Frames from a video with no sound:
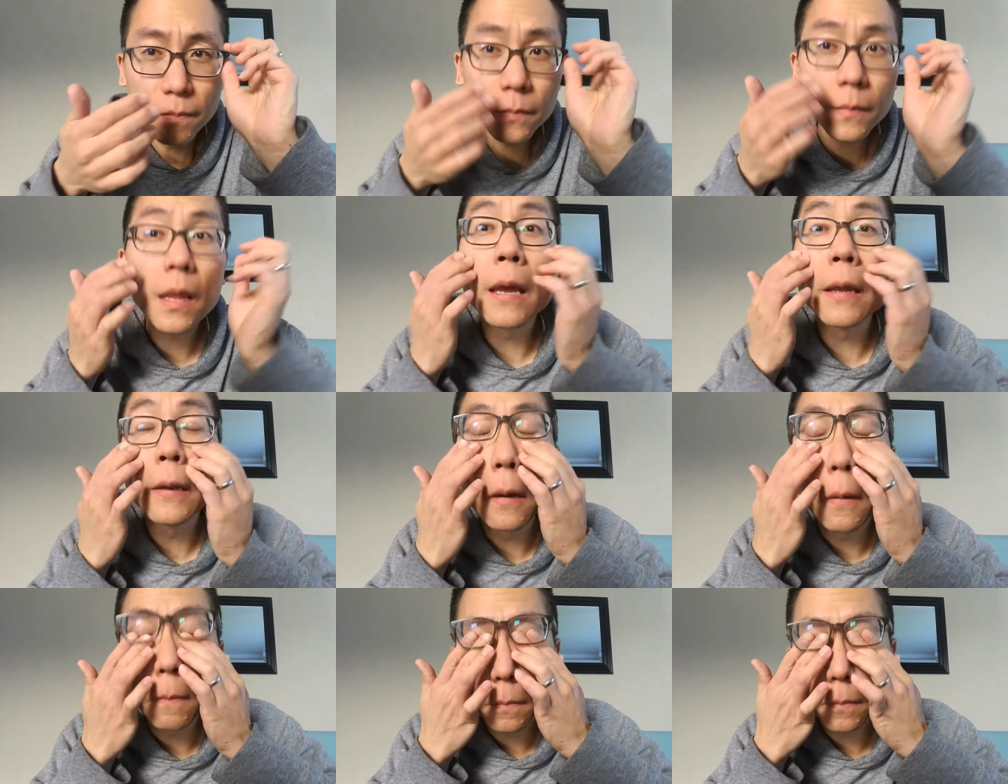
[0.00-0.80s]
and
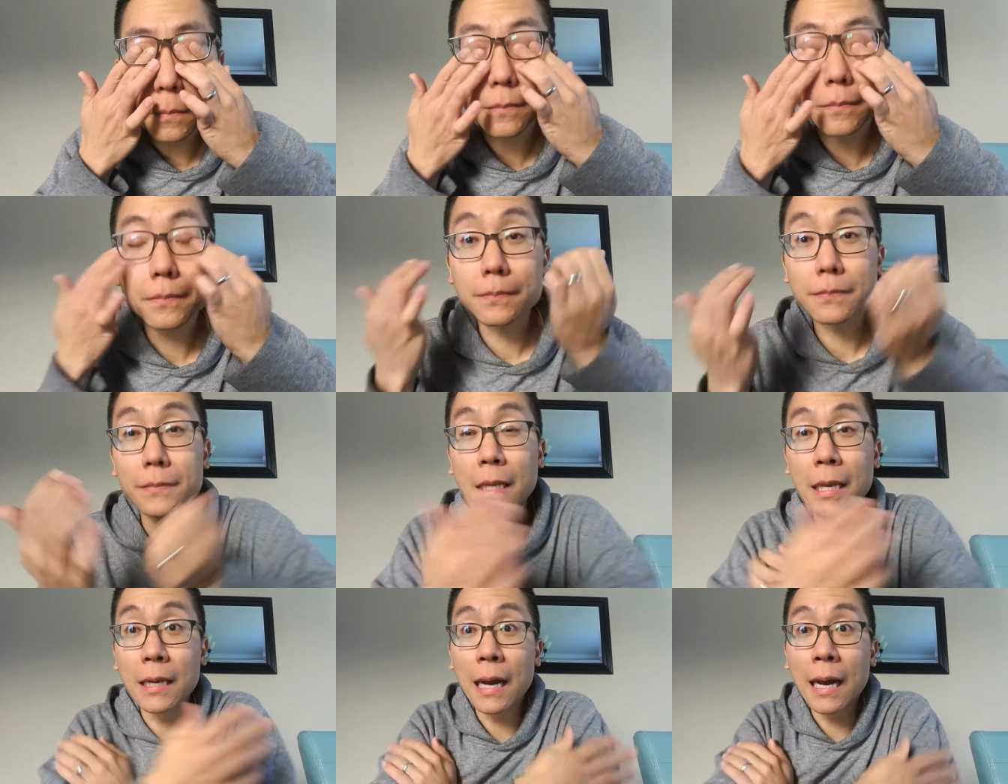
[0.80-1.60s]
um,
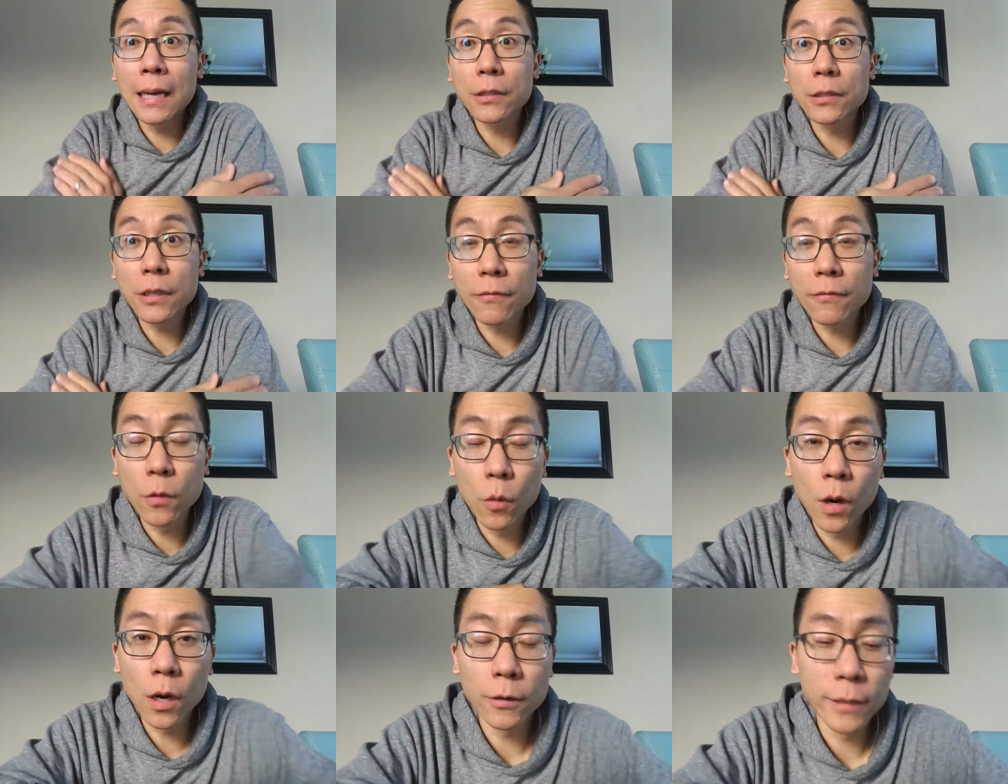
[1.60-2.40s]
yeah, eyes are definitely
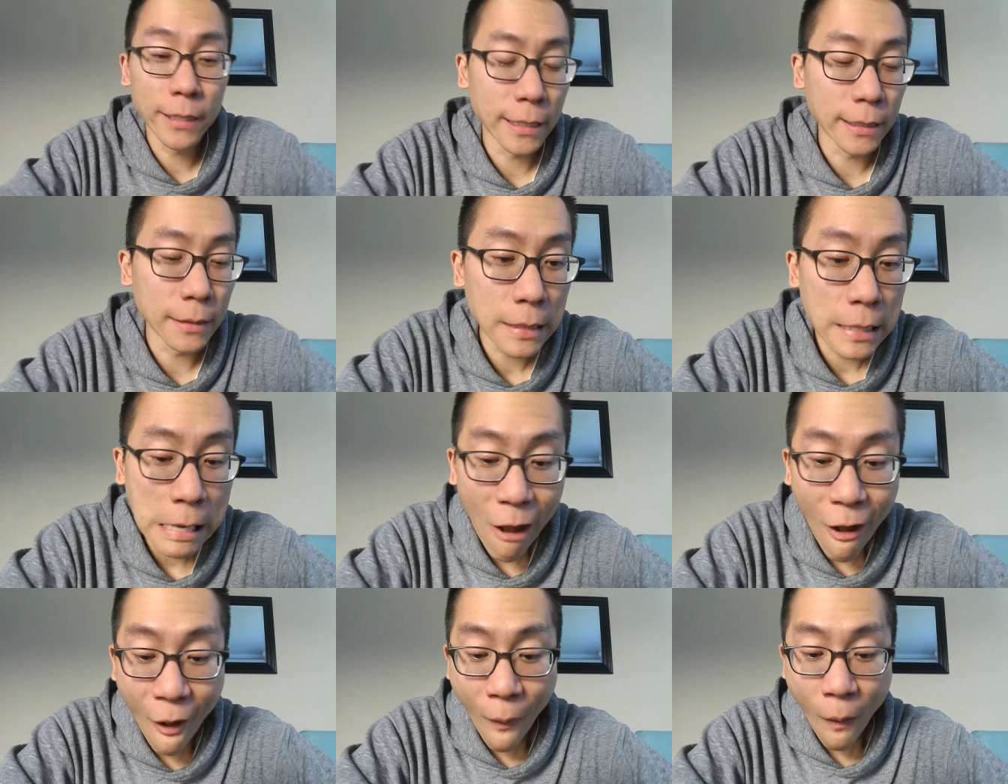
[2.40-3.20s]
watering, and
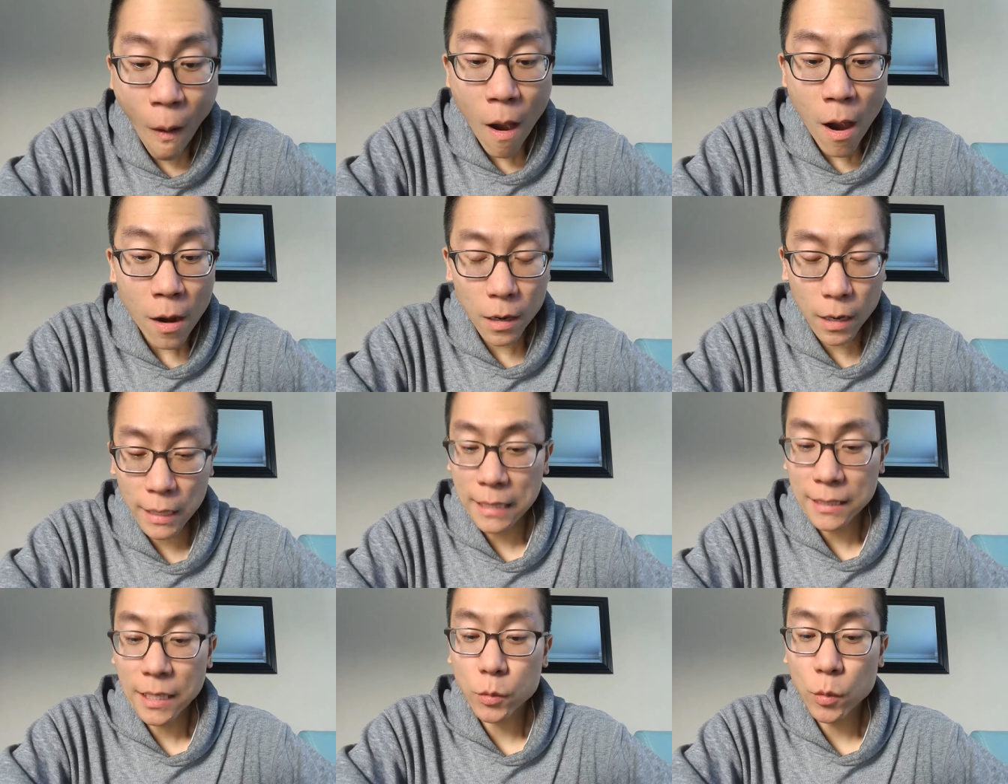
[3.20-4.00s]
I
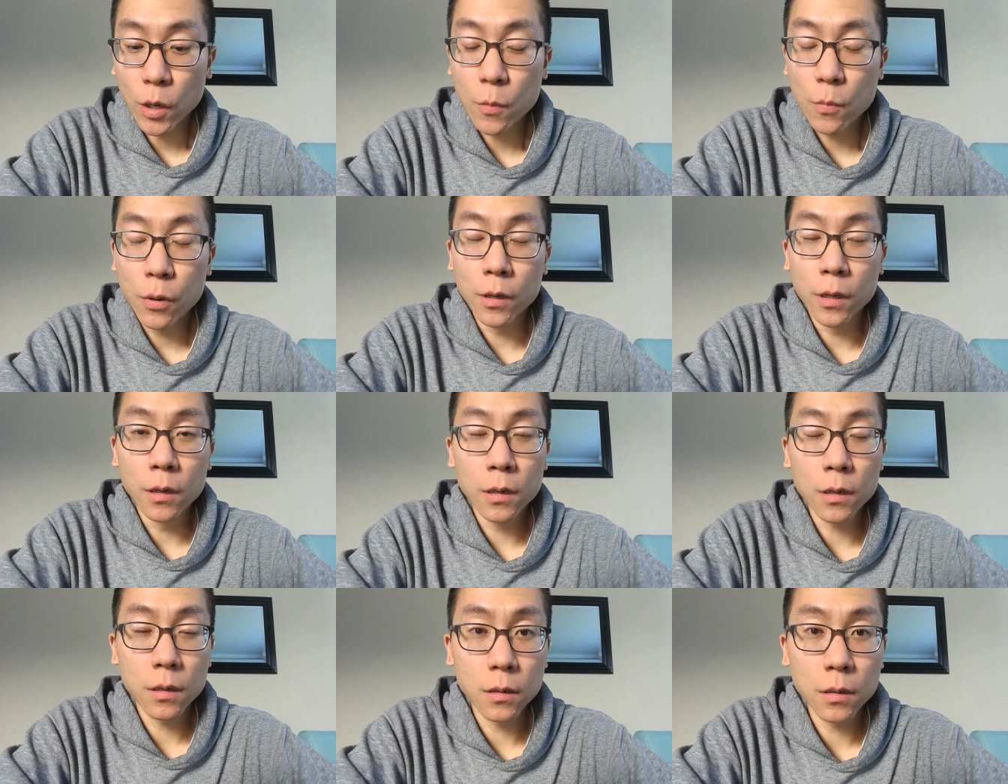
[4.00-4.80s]
guess that's why you put a,
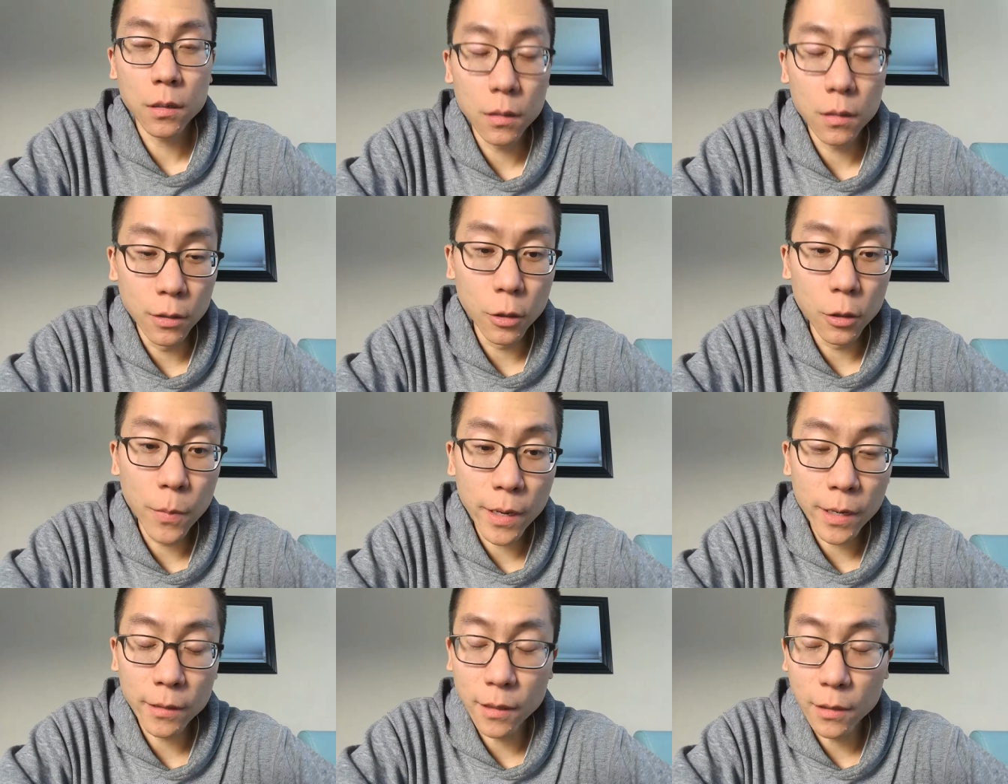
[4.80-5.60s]
a little
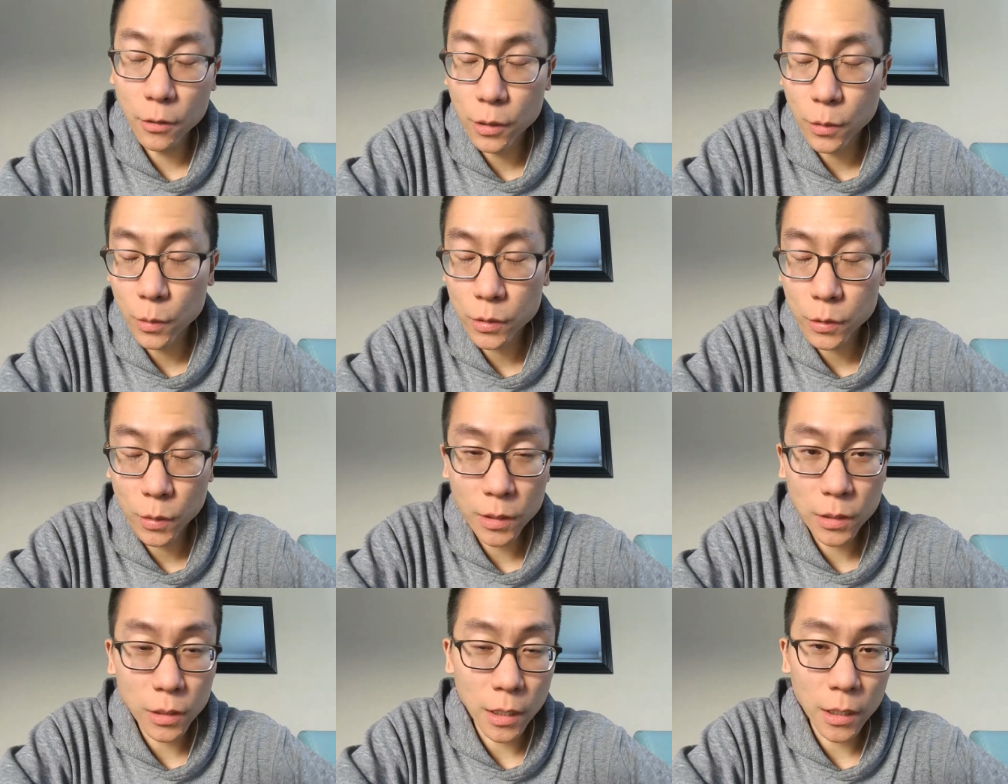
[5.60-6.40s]
bit and dilute it with
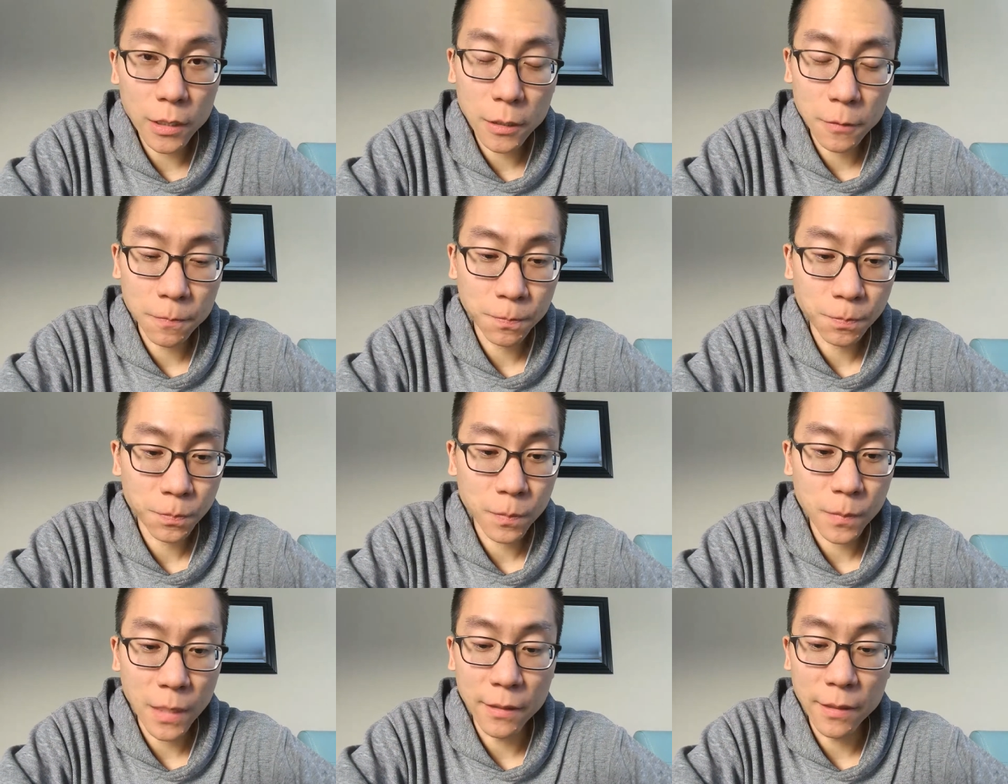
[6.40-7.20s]
soy sauce,
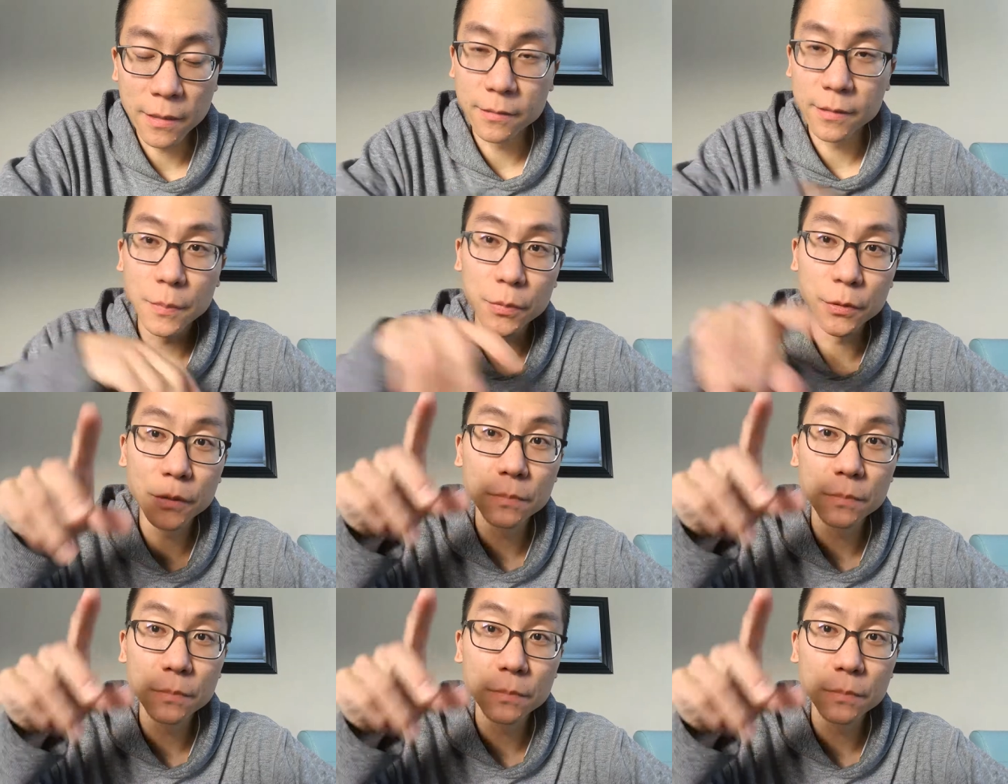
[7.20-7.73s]
and then dip your you